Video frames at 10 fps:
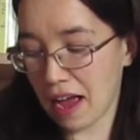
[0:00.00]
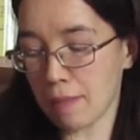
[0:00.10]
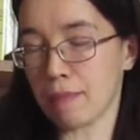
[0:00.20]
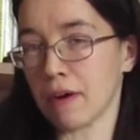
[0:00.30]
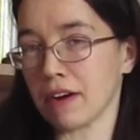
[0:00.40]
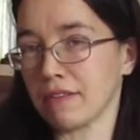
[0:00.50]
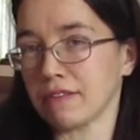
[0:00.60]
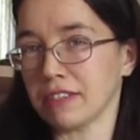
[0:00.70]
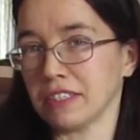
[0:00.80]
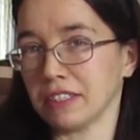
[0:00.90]
But I've
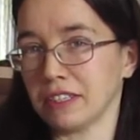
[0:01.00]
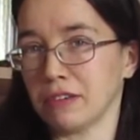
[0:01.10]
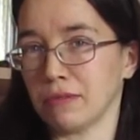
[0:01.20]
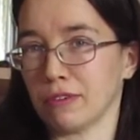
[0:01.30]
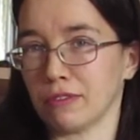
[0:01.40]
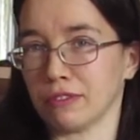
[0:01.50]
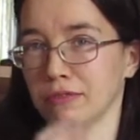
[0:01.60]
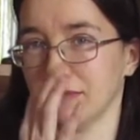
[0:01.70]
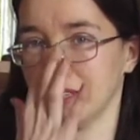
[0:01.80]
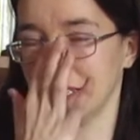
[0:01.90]
recently come across a
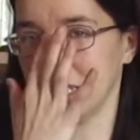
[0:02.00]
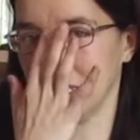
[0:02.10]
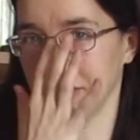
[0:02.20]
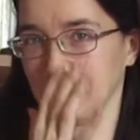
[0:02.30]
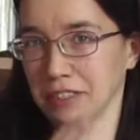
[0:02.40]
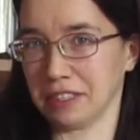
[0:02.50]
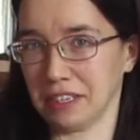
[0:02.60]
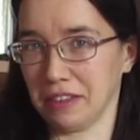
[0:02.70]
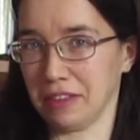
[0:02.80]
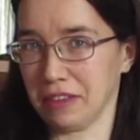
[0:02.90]
really
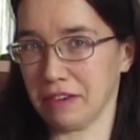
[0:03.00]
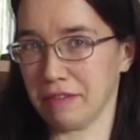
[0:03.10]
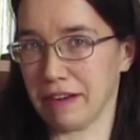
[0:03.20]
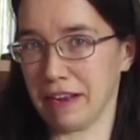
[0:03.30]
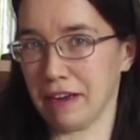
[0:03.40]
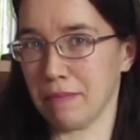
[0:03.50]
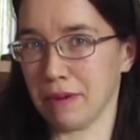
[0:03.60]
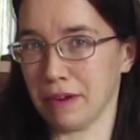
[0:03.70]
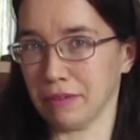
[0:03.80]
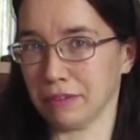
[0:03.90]
interesting theory
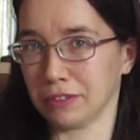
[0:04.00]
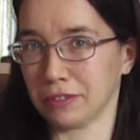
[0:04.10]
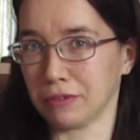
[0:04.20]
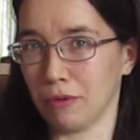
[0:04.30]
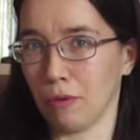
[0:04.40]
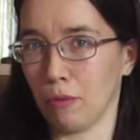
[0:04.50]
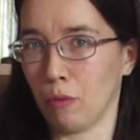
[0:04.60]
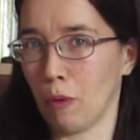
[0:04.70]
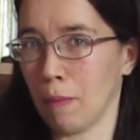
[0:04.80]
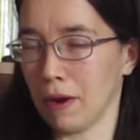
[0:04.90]
about
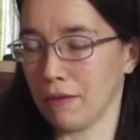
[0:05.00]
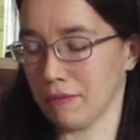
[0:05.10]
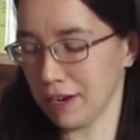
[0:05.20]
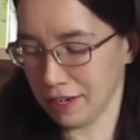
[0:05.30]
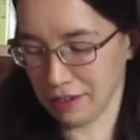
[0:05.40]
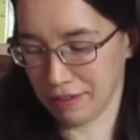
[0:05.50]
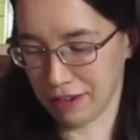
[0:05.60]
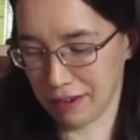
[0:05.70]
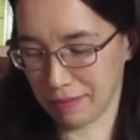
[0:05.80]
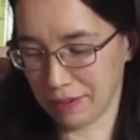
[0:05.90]
what might really have
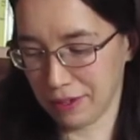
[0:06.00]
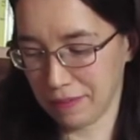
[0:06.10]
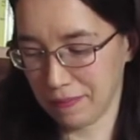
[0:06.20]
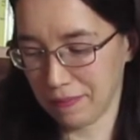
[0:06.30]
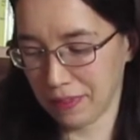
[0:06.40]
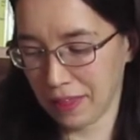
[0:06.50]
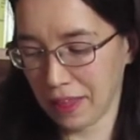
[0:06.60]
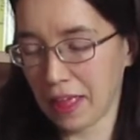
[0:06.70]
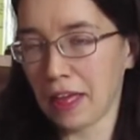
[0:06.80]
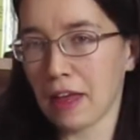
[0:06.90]
happened.
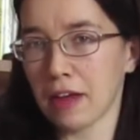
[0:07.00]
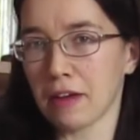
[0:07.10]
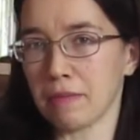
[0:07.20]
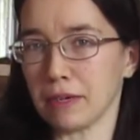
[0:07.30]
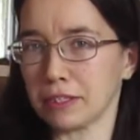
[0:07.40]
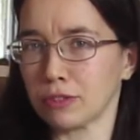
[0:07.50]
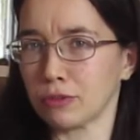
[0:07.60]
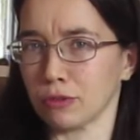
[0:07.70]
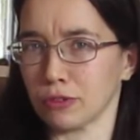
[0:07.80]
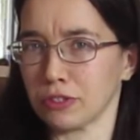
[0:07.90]
My
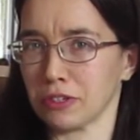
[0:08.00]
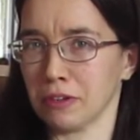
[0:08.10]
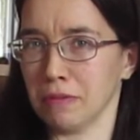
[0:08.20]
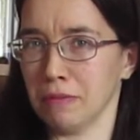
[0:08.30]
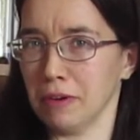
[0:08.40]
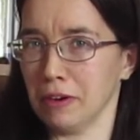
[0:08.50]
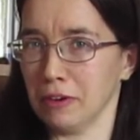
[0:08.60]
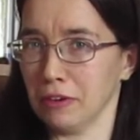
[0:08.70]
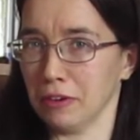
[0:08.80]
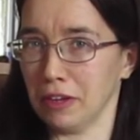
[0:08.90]
source, an
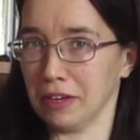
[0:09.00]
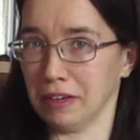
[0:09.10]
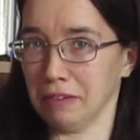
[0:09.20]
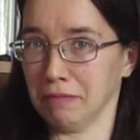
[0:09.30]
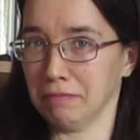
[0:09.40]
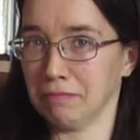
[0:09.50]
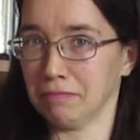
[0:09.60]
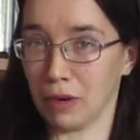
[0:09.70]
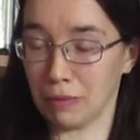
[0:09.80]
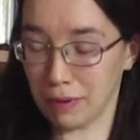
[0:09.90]
online
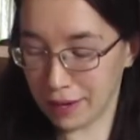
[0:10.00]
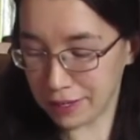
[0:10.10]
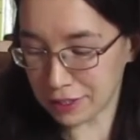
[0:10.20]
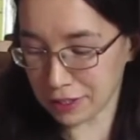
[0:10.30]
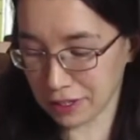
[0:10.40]
webpage,